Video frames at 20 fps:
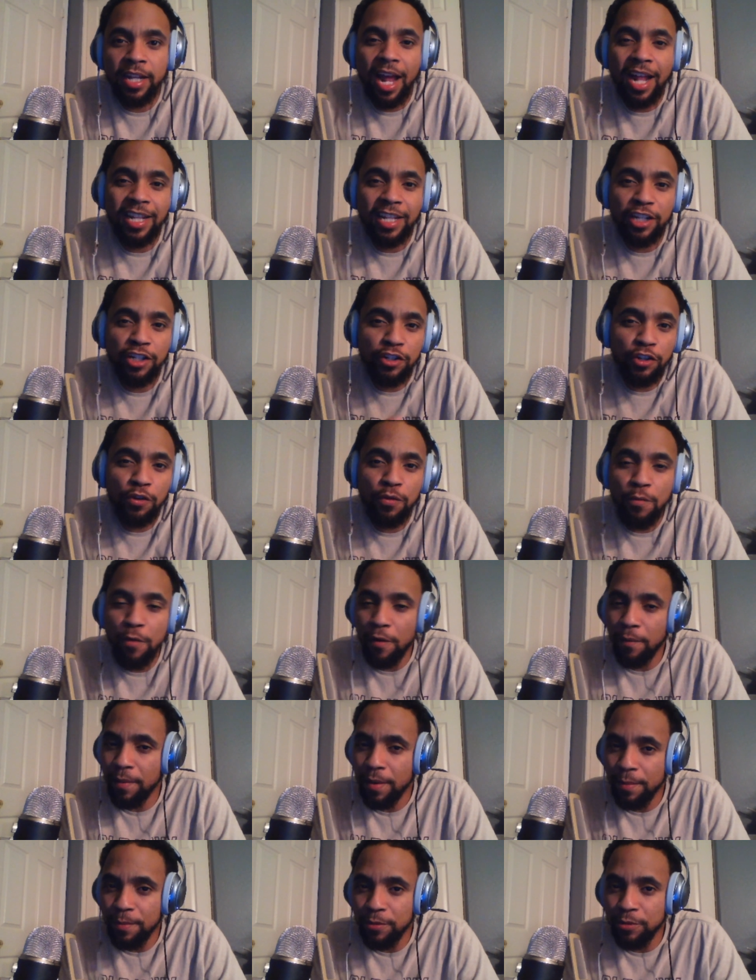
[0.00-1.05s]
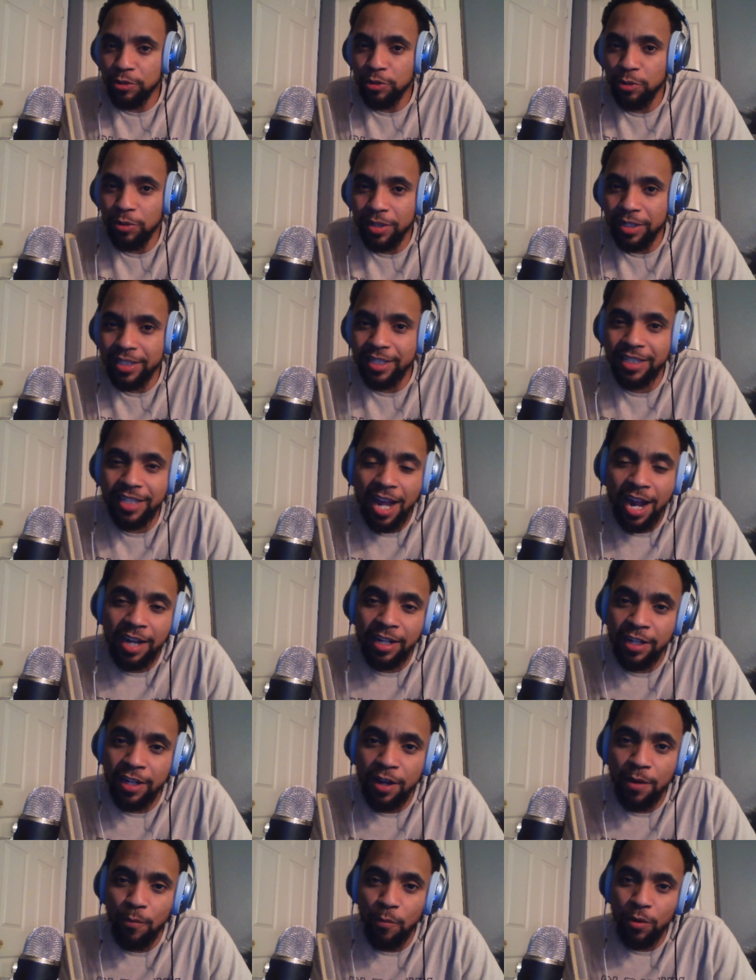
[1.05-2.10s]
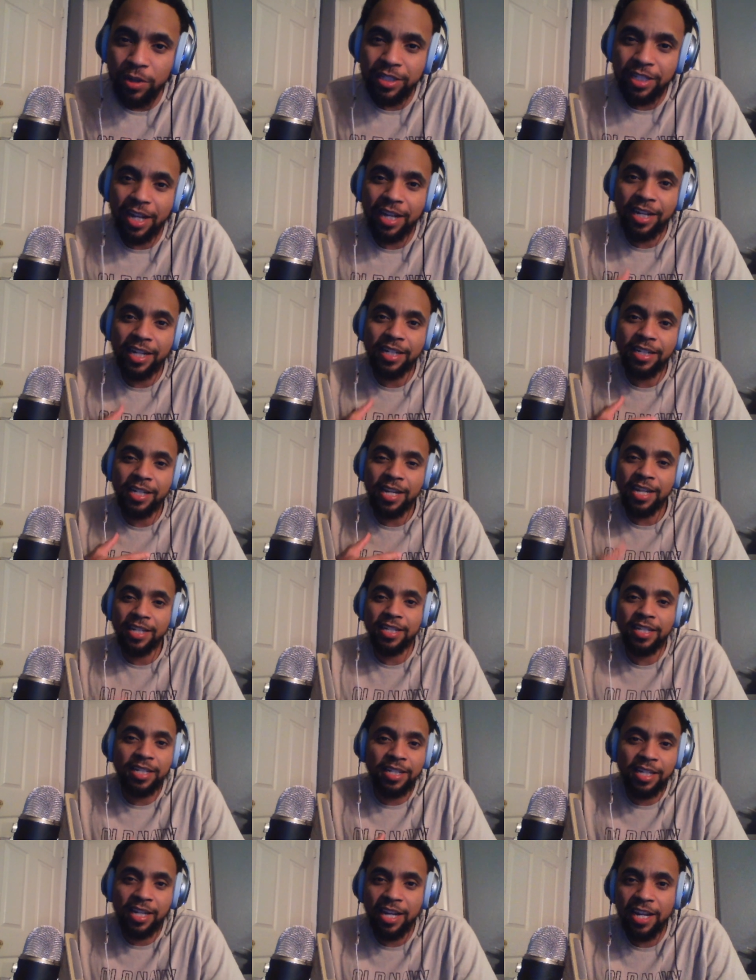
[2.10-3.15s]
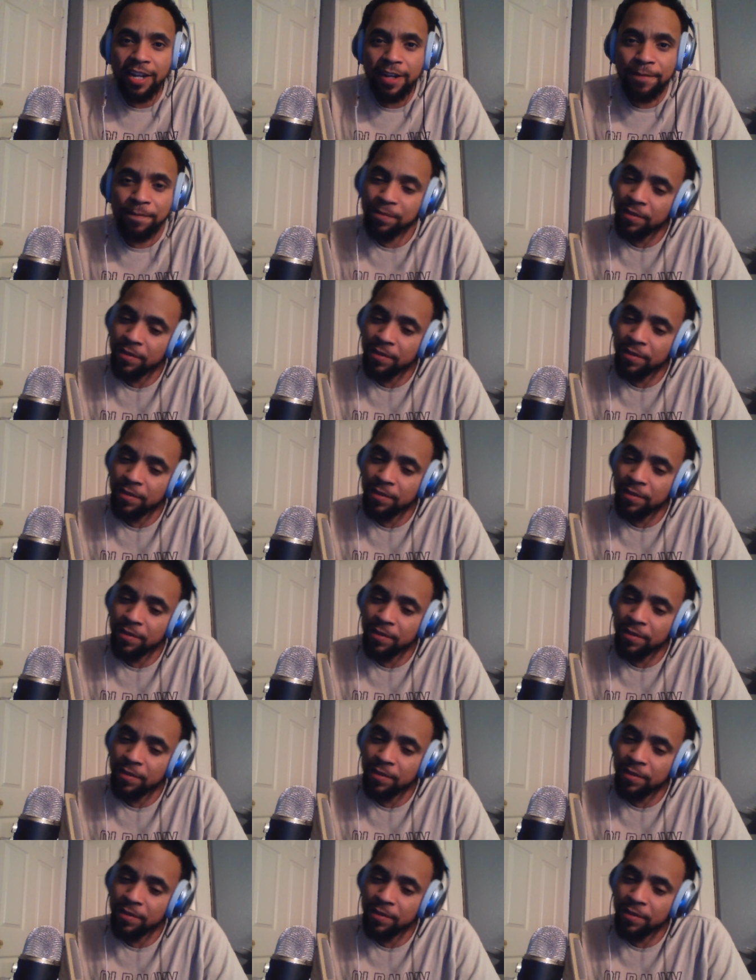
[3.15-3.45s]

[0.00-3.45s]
I need 2 more people to at least sign up. Once I hit the 10,